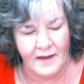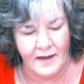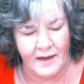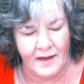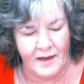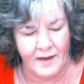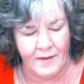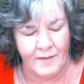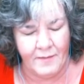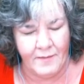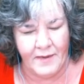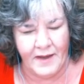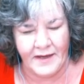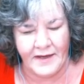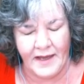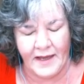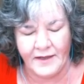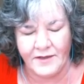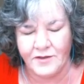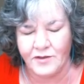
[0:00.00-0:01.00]

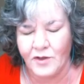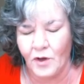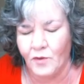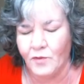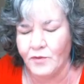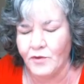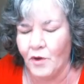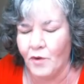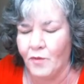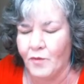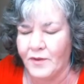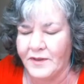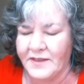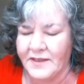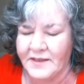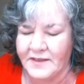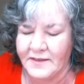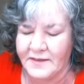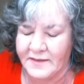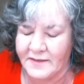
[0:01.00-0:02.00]
And I don't know
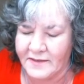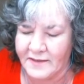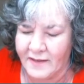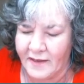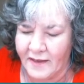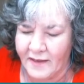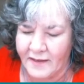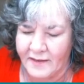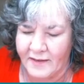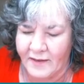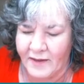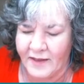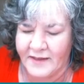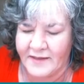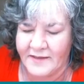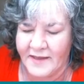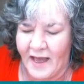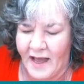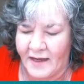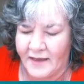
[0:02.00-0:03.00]

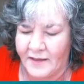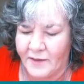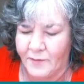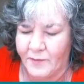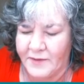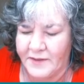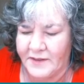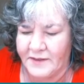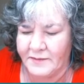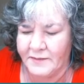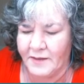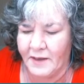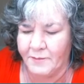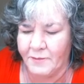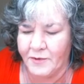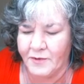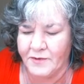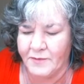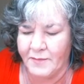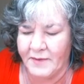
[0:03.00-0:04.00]
exactly what these
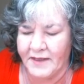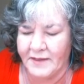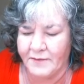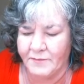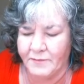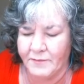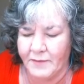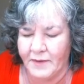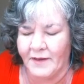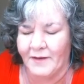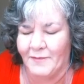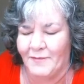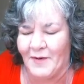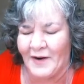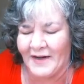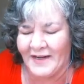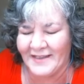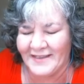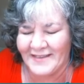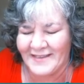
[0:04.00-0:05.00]
numbers mean,
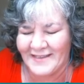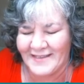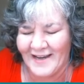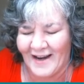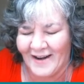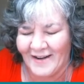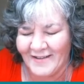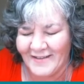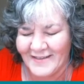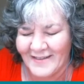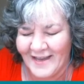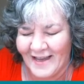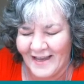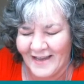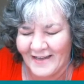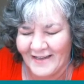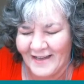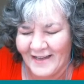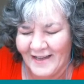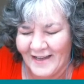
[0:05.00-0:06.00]
but it starts
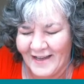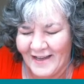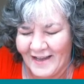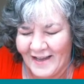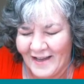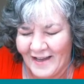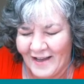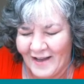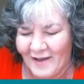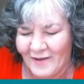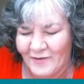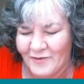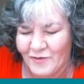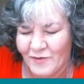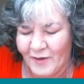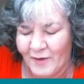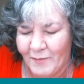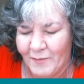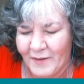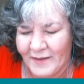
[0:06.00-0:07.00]
at a
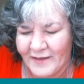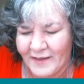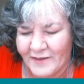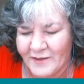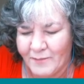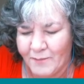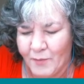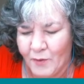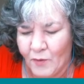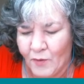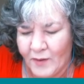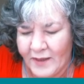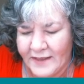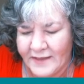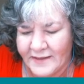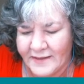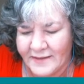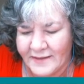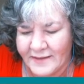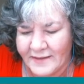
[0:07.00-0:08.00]
drill bit that's
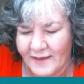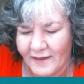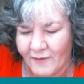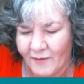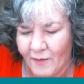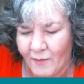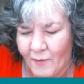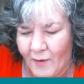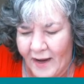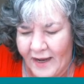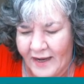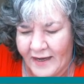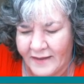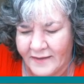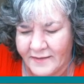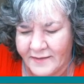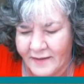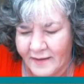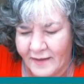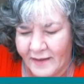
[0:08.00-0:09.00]

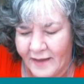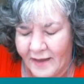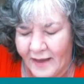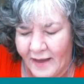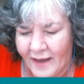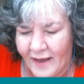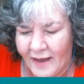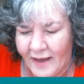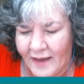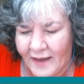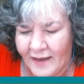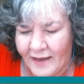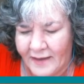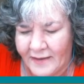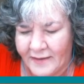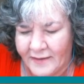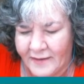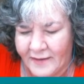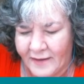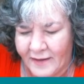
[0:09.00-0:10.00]
0.08,
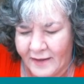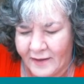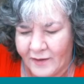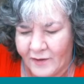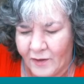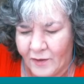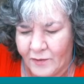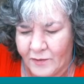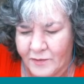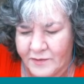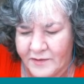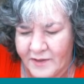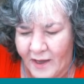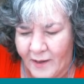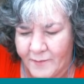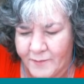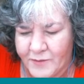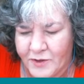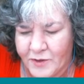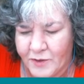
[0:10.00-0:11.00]
and it goes
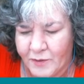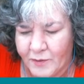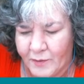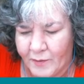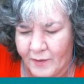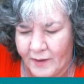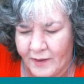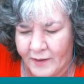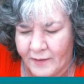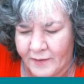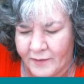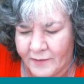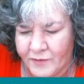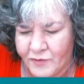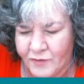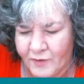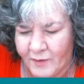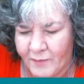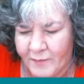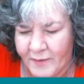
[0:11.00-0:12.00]
up to a
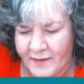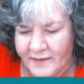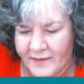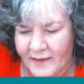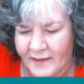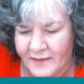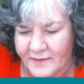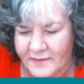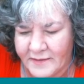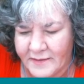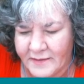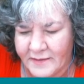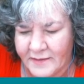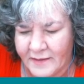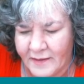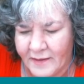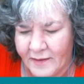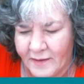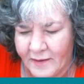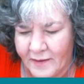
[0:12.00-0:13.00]
drill bit that's
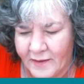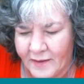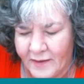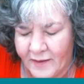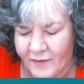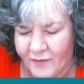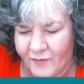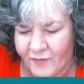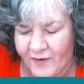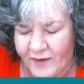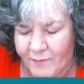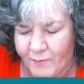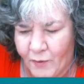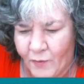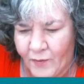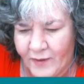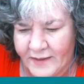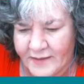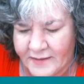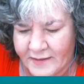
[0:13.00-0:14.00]

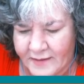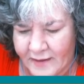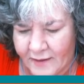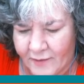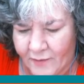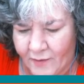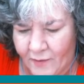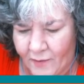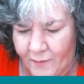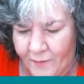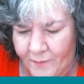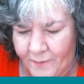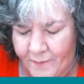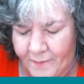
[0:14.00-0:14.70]
3.0.